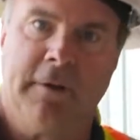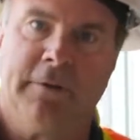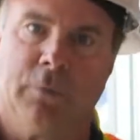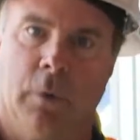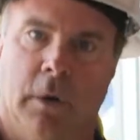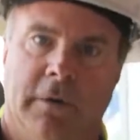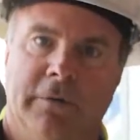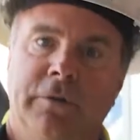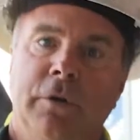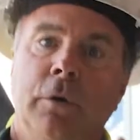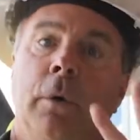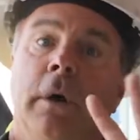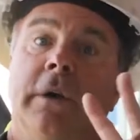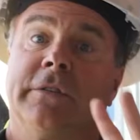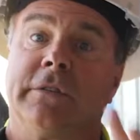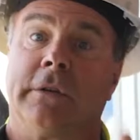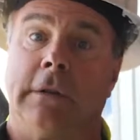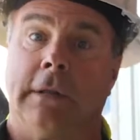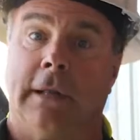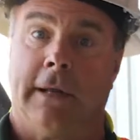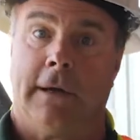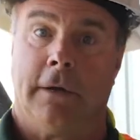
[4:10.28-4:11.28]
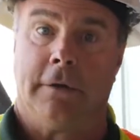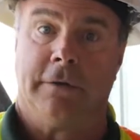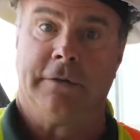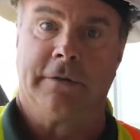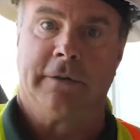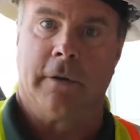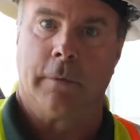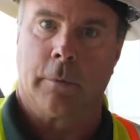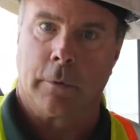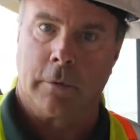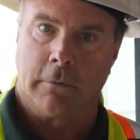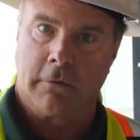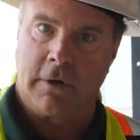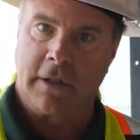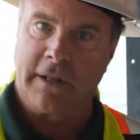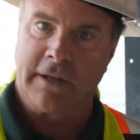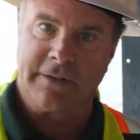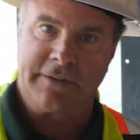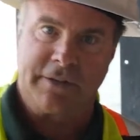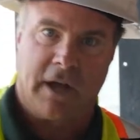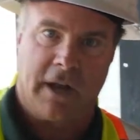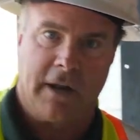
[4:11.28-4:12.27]
me is one of 2 escalators that we're
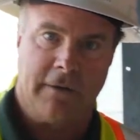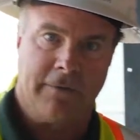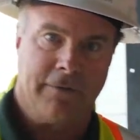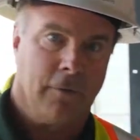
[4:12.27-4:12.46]
really excited